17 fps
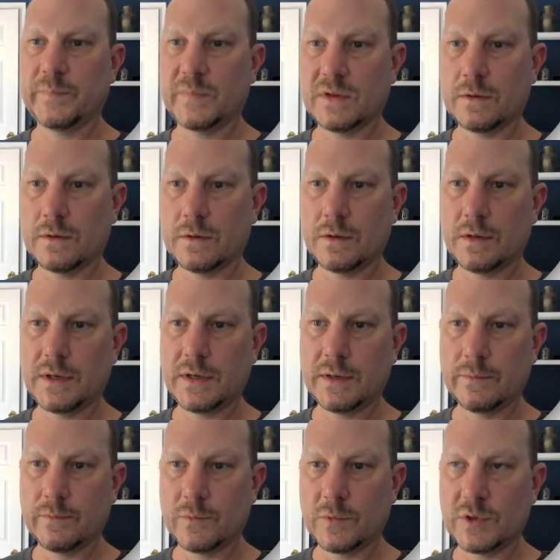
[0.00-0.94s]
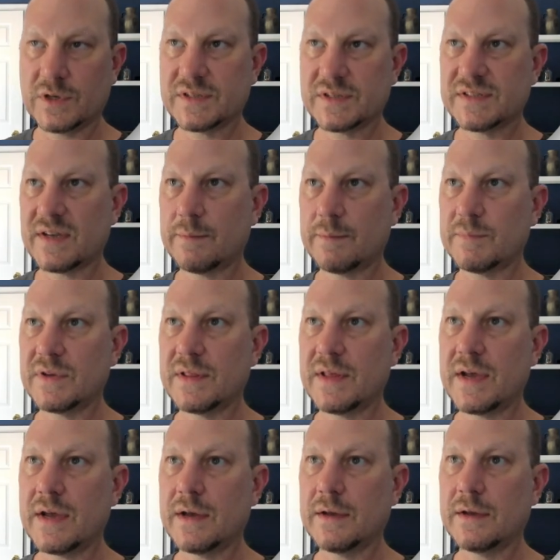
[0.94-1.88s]
All right, we'll accept
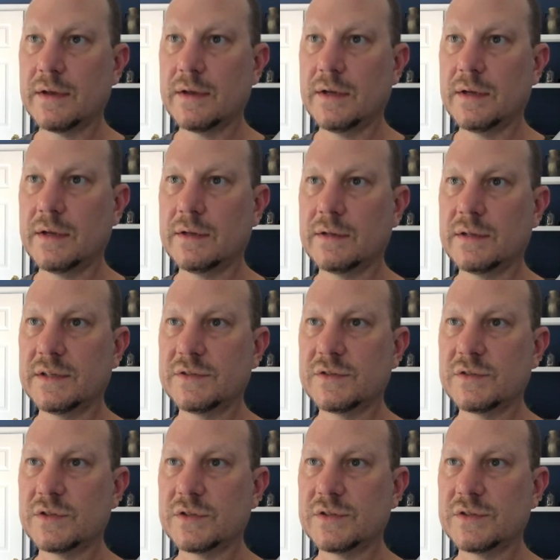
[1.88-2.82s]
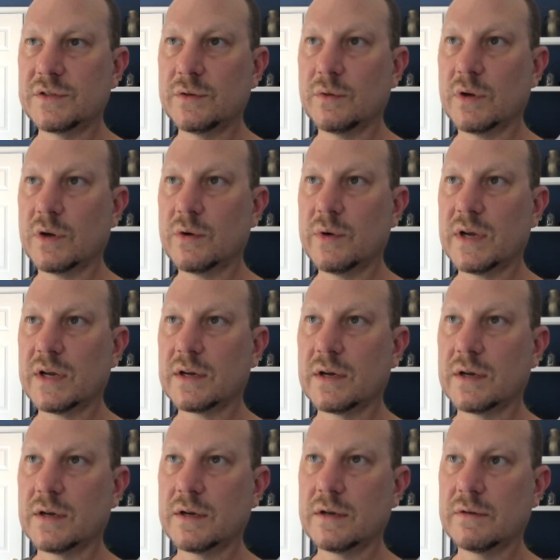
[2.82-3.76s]
that, and let's just do a quick
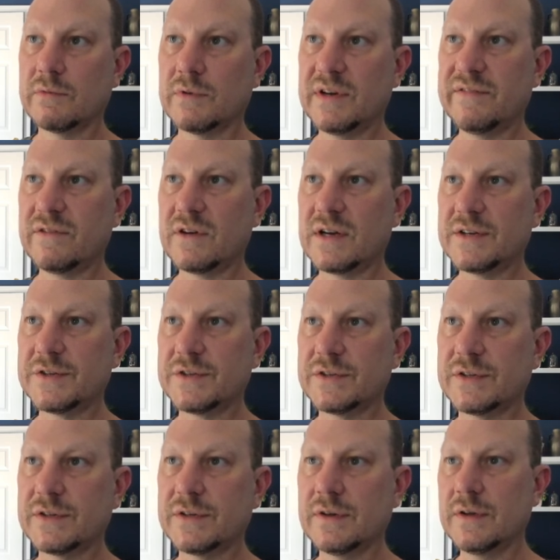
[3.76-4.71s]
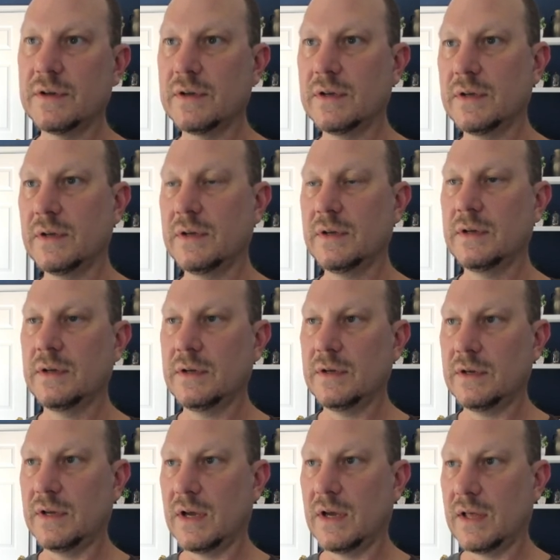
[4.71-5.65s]
refresh.
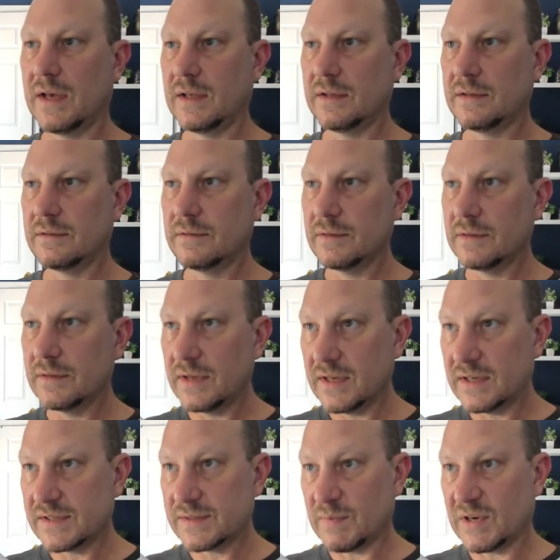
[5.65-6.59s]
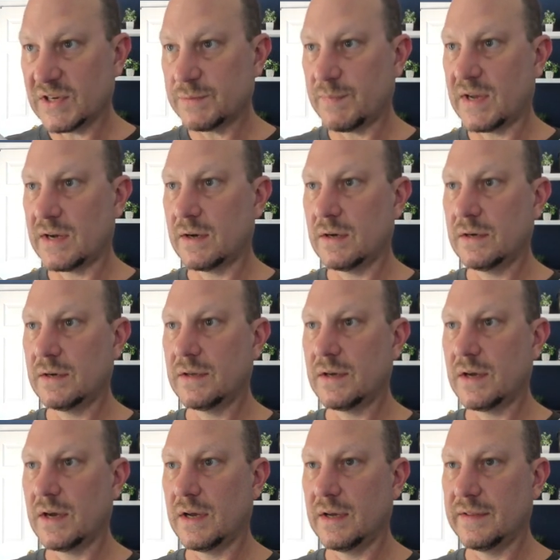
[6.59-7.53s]
Yeah, that is much better.
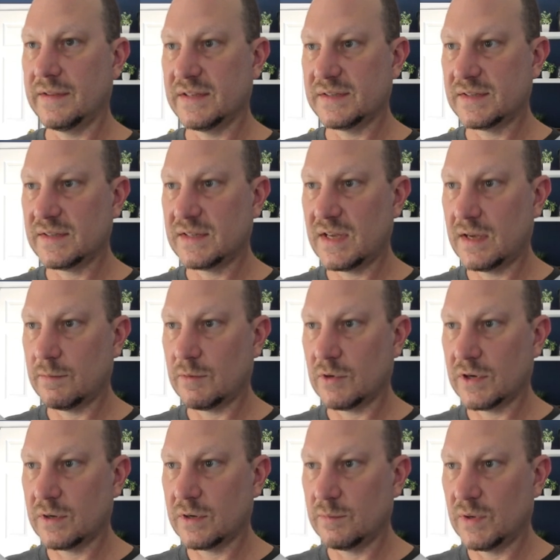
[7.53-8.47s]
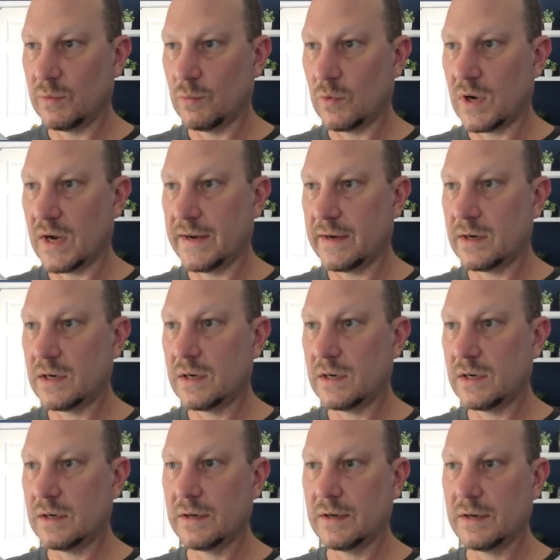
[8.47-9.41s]
This table could be
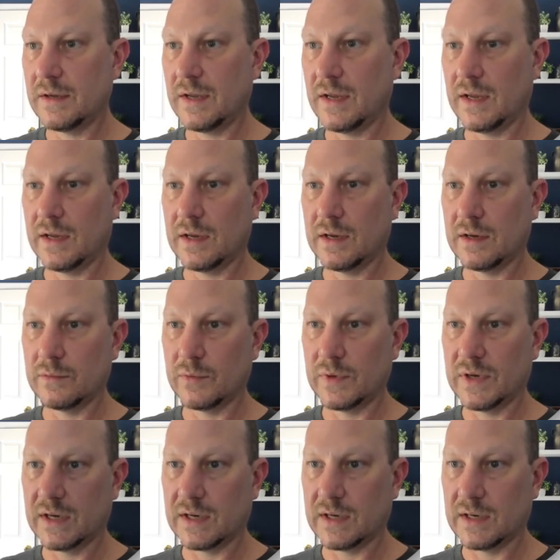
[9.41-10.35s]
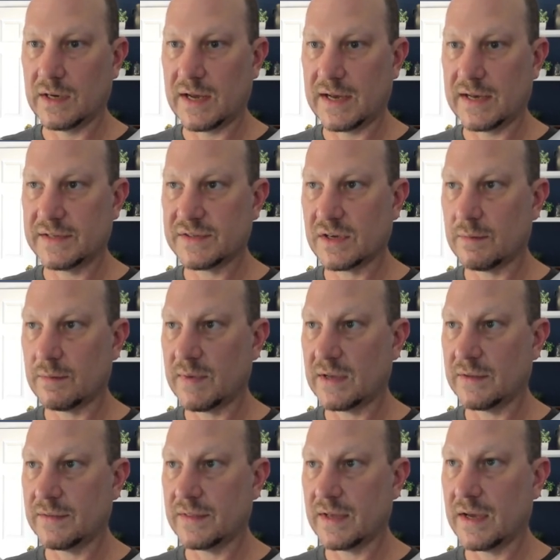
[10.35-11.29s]
wider, and we can ask about
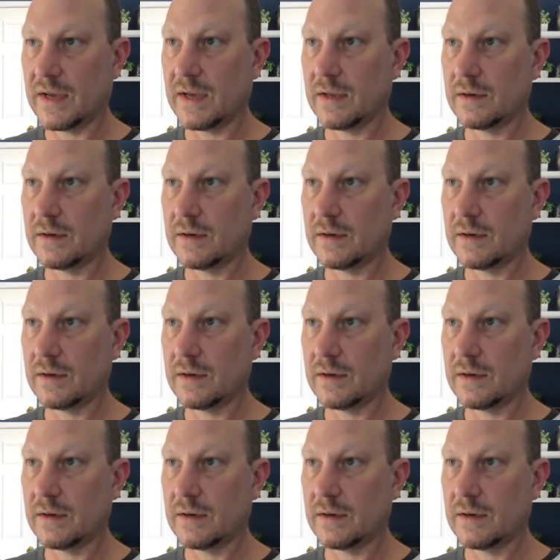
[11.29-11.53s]
that.